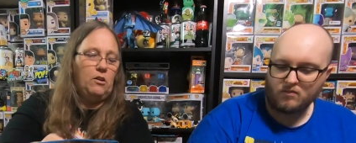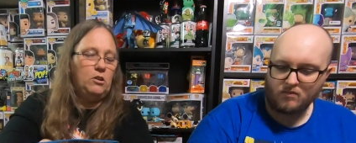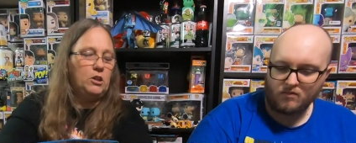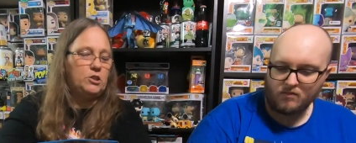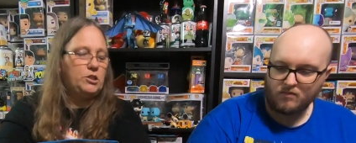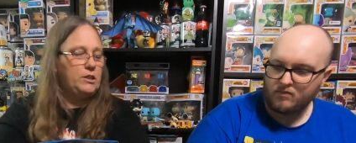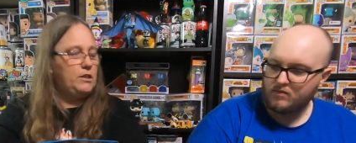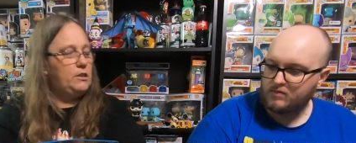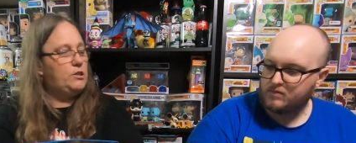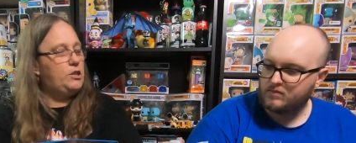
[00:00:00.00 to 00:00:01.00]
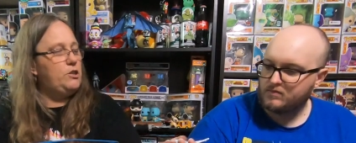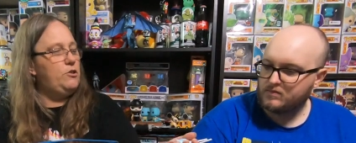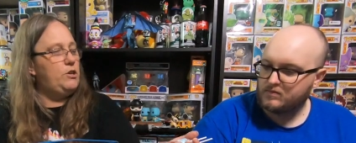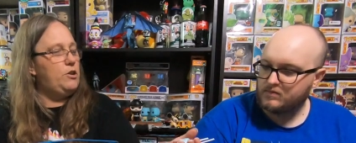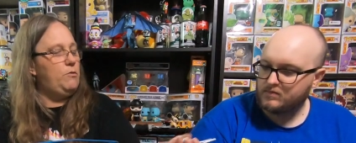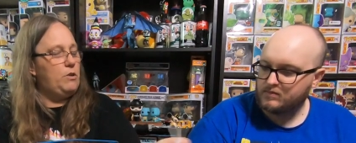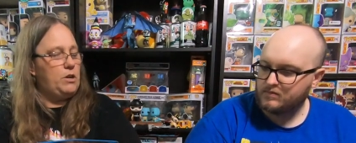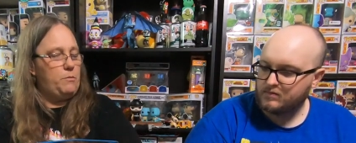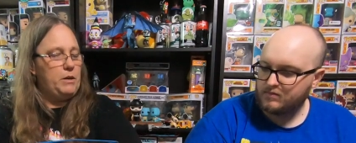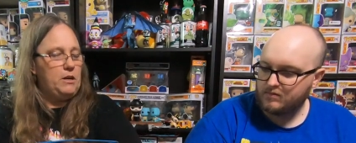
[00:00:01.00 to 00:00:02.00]
Speaker 1: Oh look, she knew that you
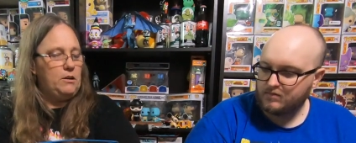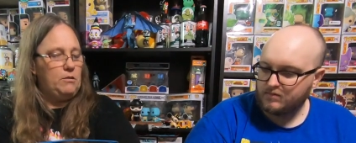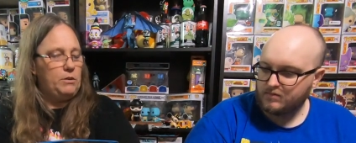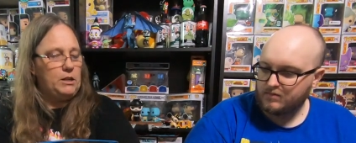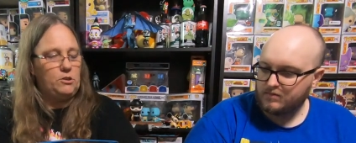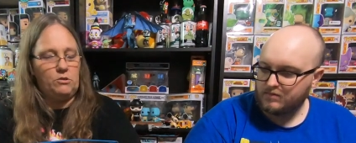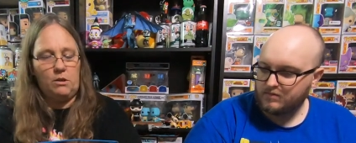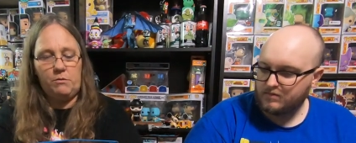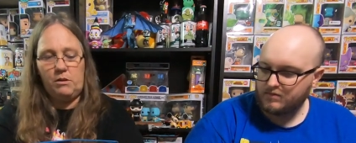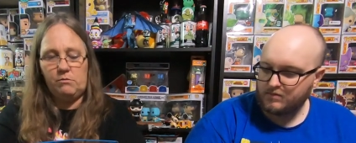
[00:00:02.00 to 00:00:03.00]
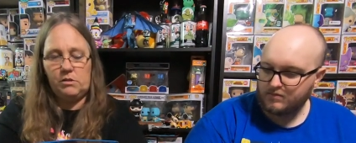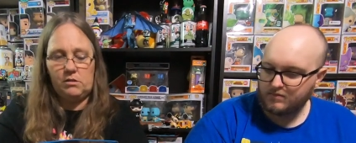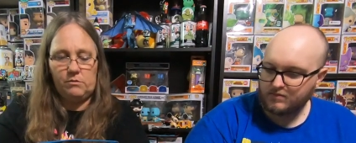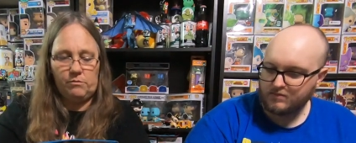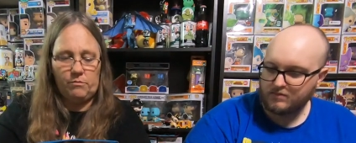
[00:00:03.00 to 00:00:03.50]
were gonna be here. We got two dum-dums.